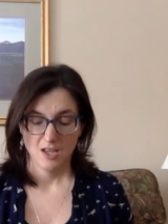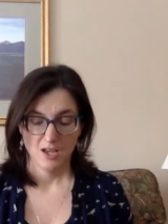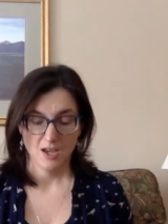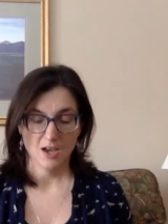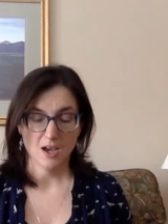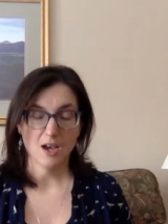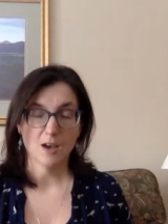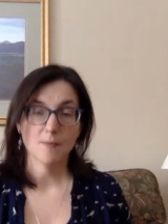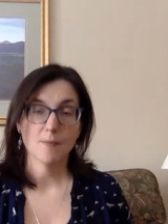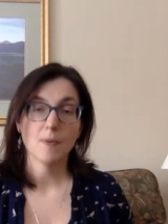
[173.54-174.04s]

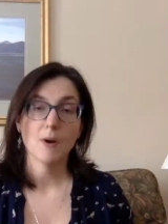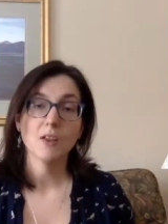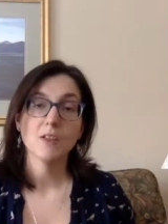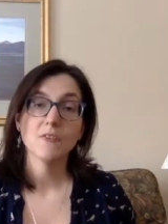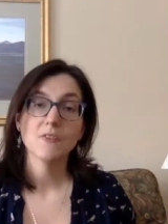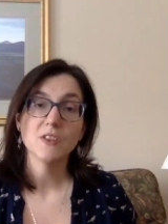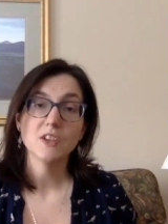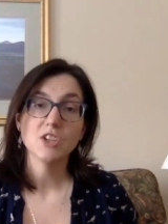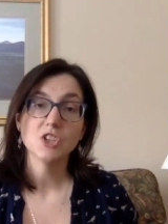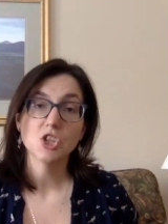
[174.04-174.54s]
um, all
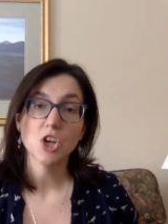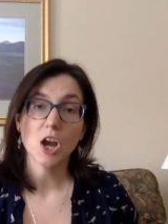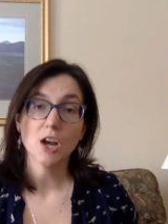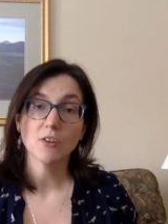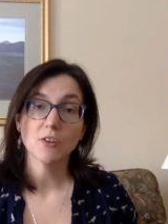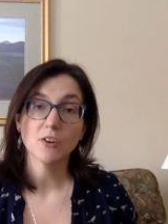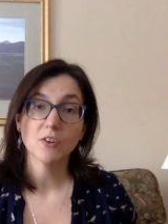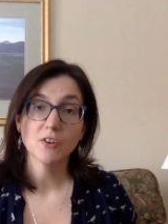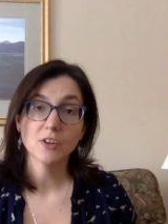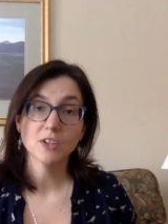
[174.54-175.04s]
of these
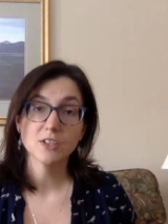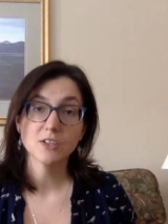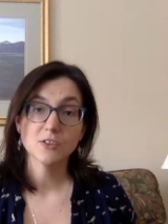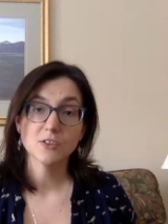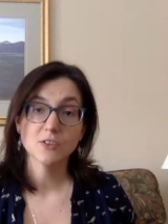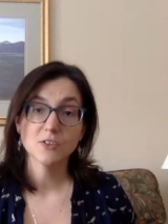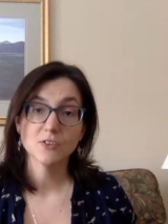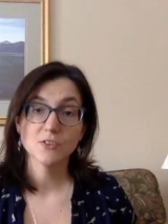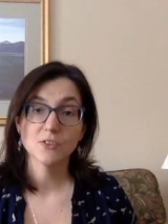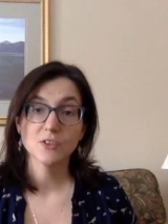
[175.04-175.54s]
chakra
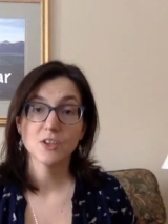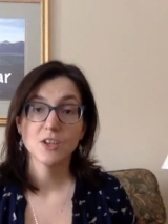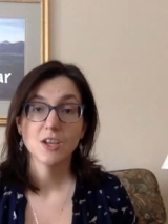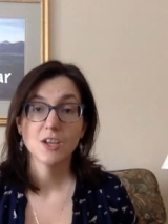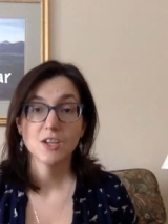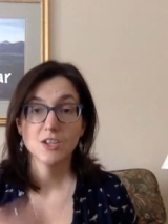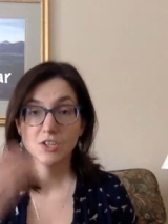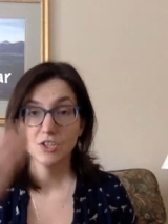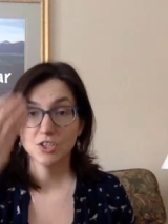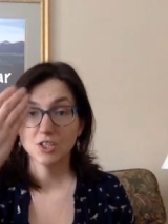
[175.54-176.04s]
crystals
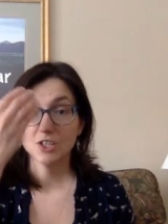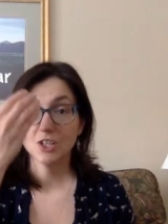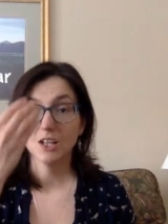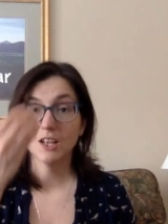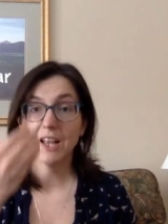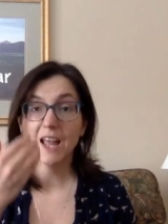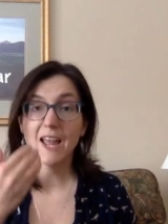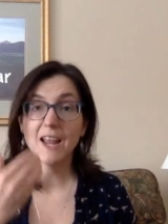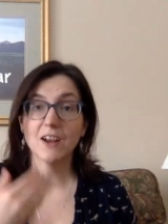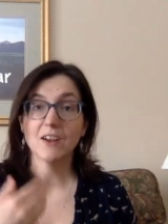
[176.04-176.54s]
just to
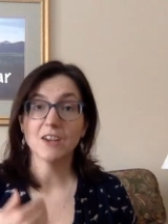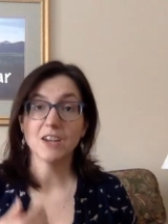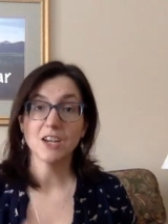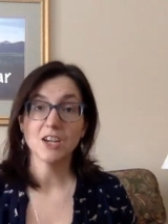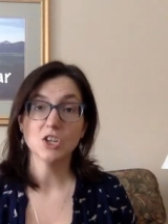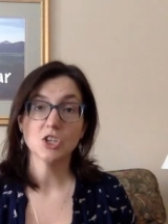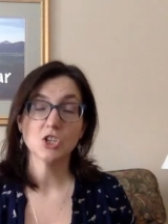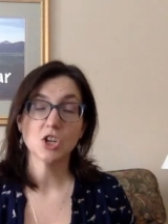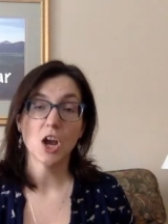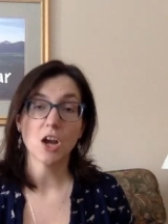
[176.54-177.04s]
lay on
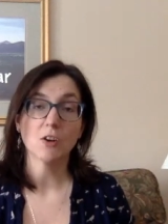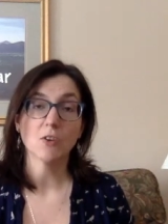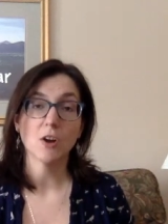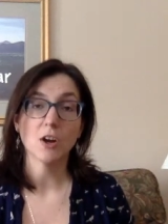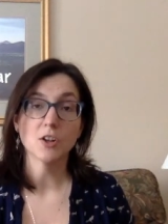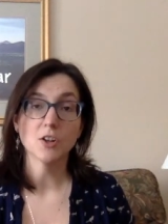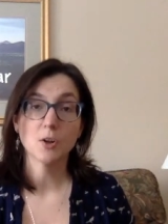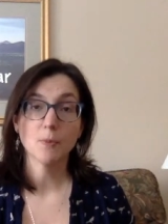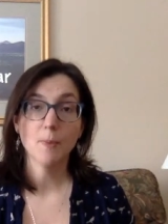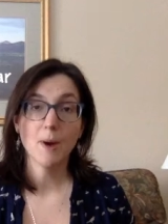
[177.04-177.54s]
each chakra
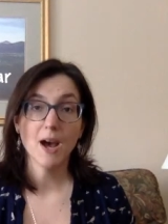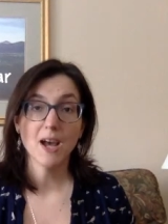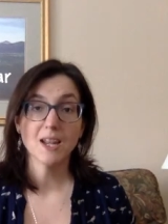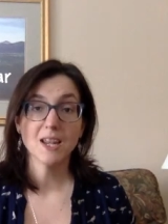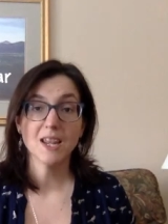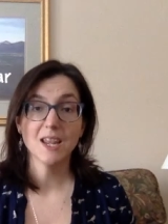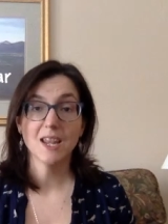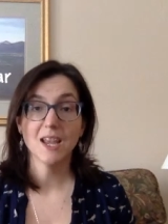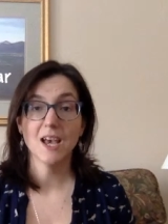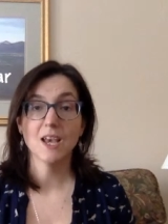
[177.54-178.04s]
on your
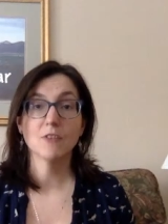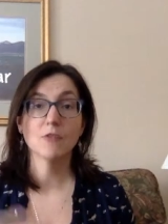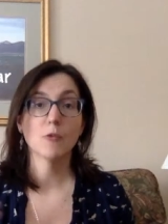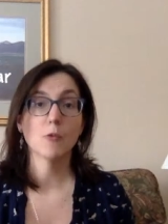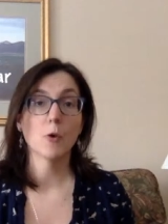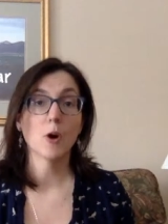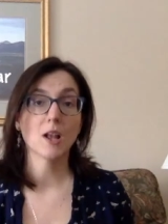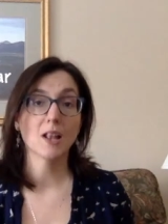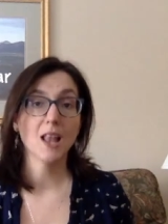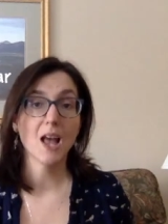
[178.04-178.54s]
body, and
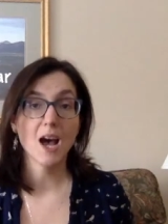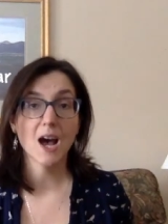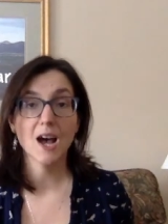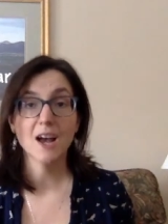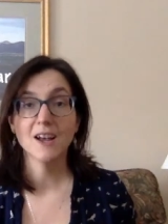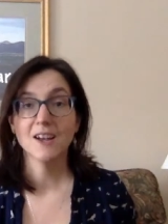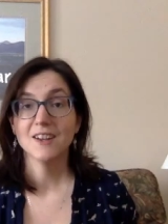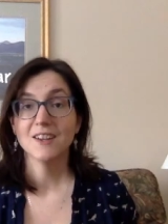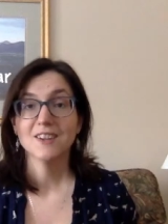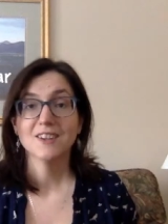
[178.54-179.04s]
voila,
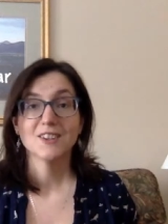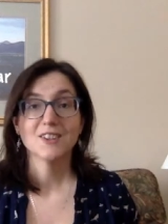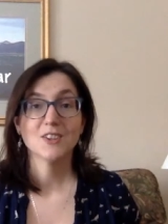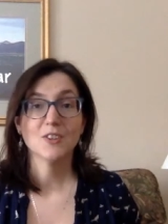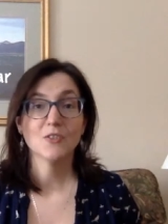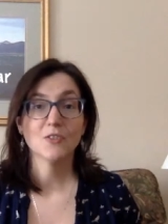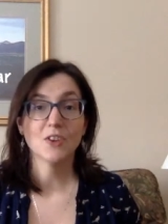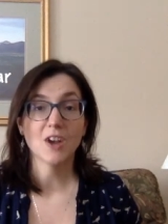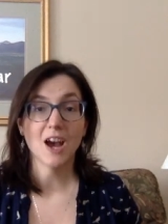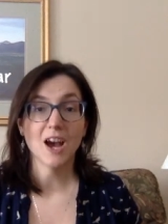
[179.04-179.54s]

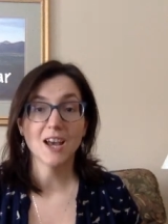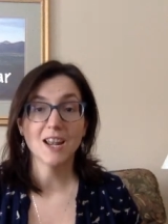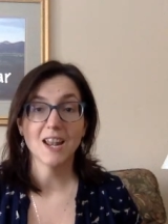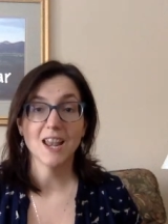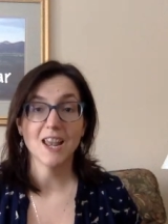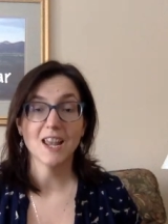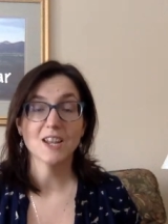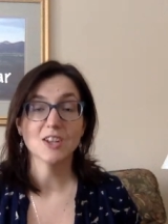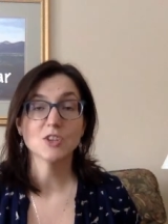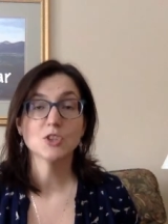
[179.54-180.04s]
you've got
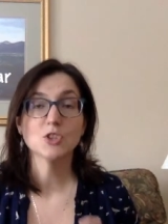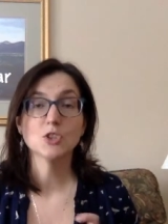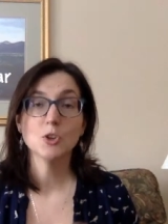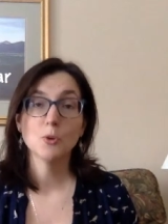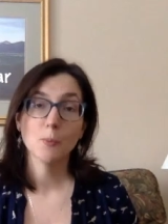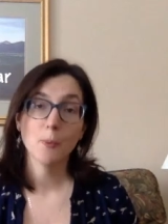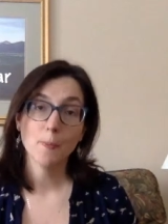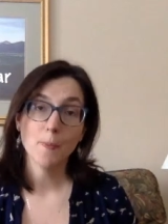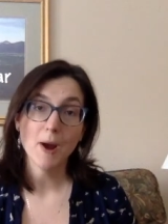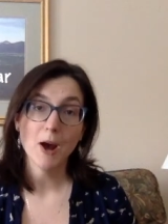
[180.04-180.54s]
a
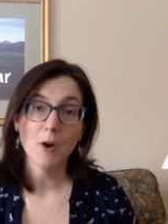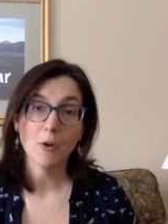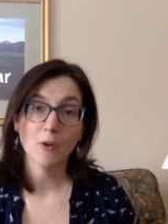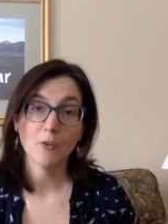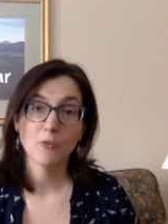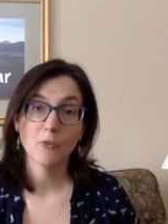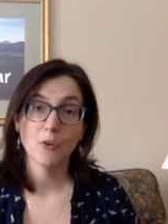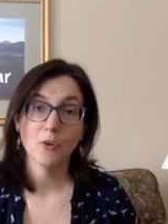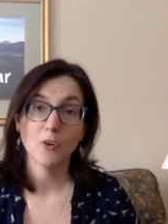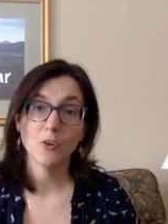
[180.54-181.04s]
super
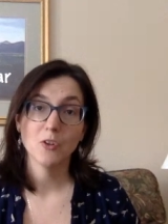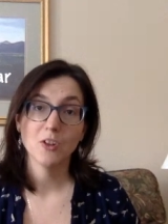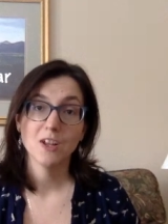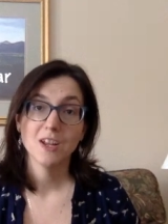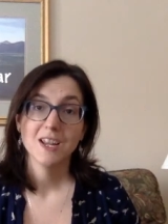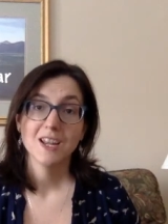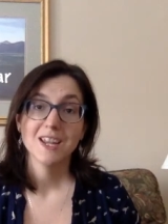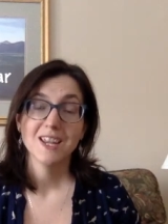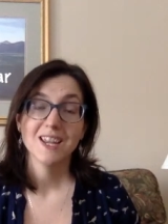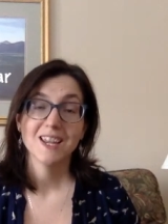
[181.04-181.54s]
powerful
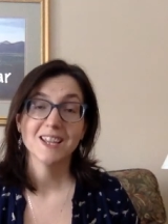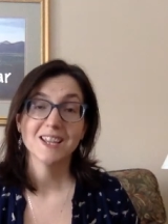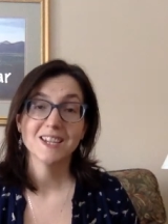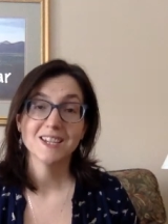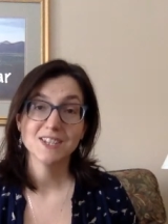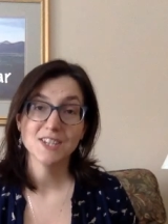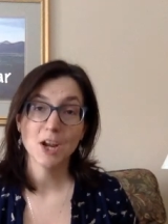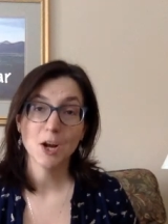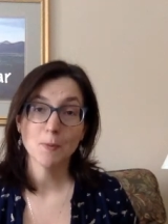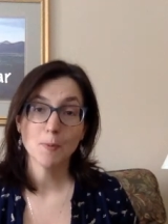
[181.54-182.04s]
healing
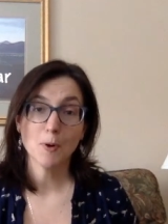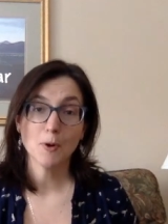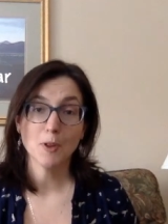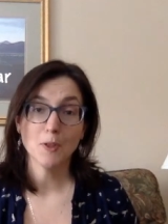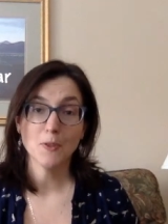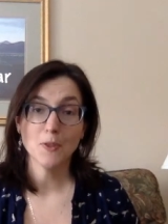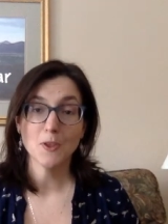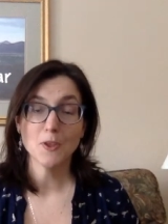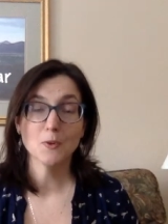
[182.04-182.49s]
ceremony that